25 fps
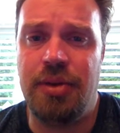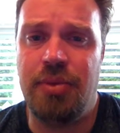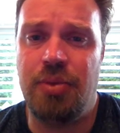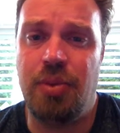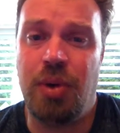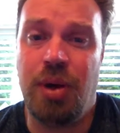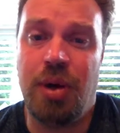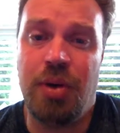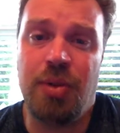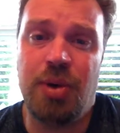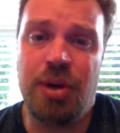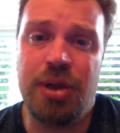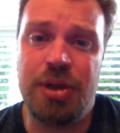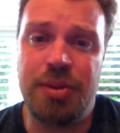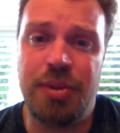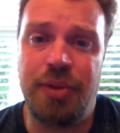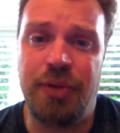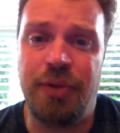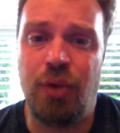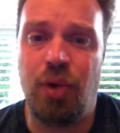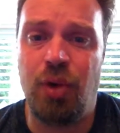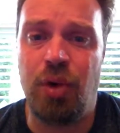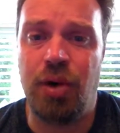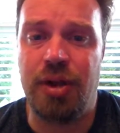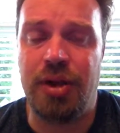whereas
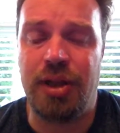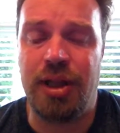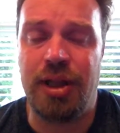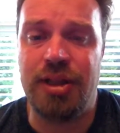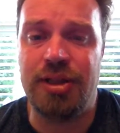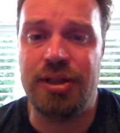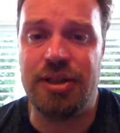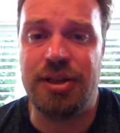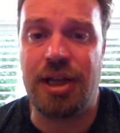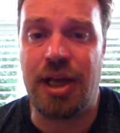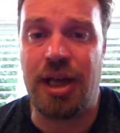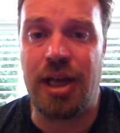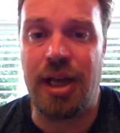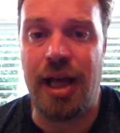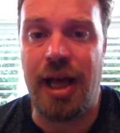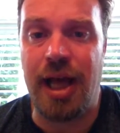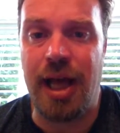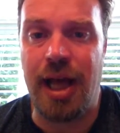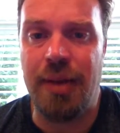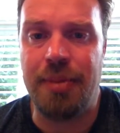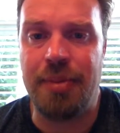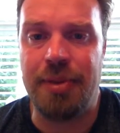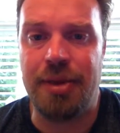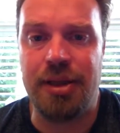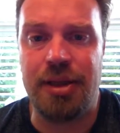before they just kind of
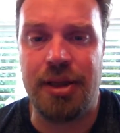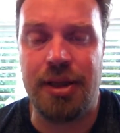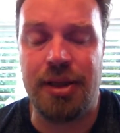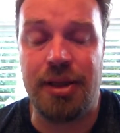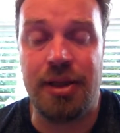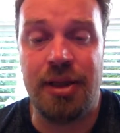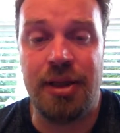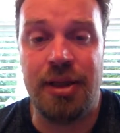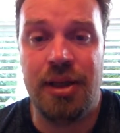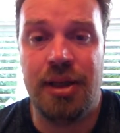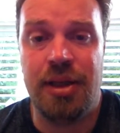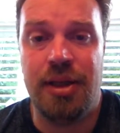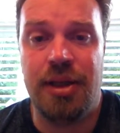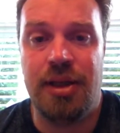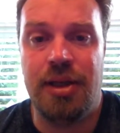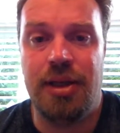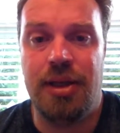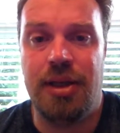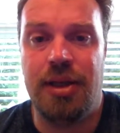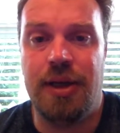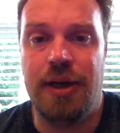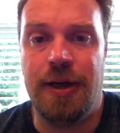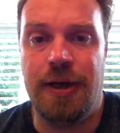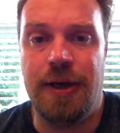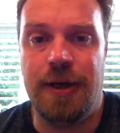happened, and
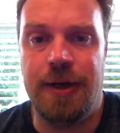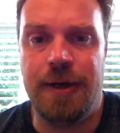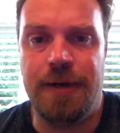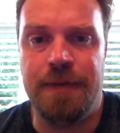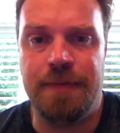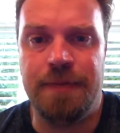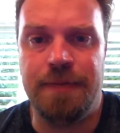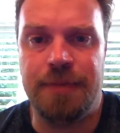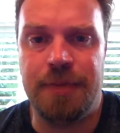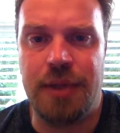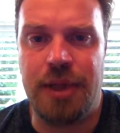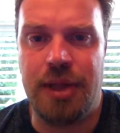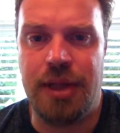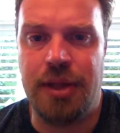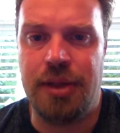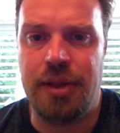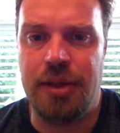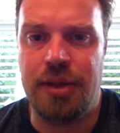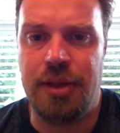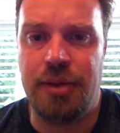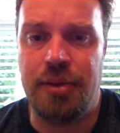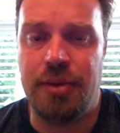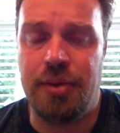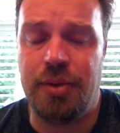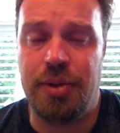
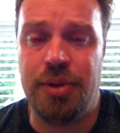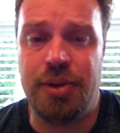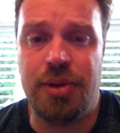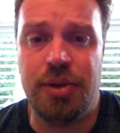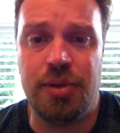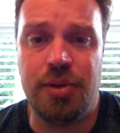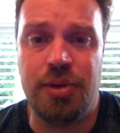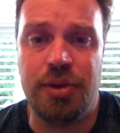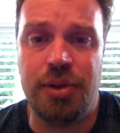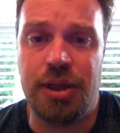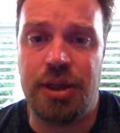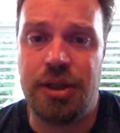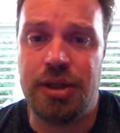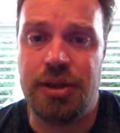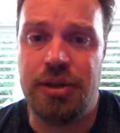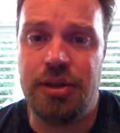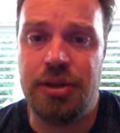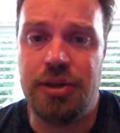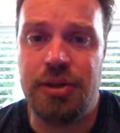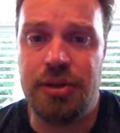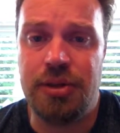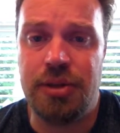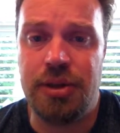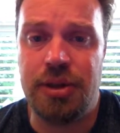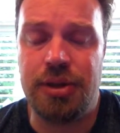there was no
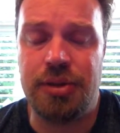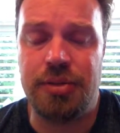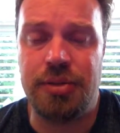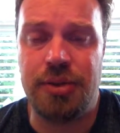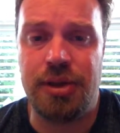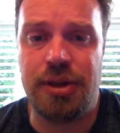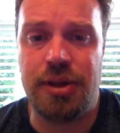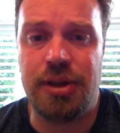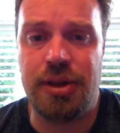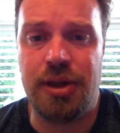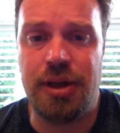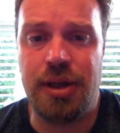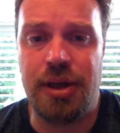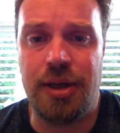judgment.